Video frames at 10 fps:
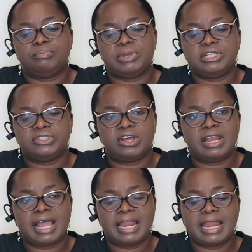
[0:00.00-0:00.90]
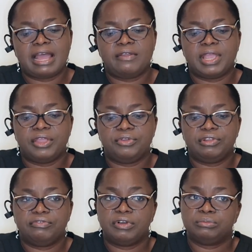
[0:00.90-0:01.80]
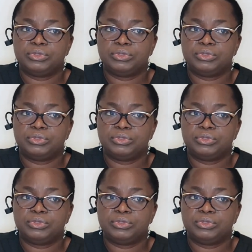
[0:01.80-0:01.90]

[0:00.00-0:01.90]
please don't allow your uniform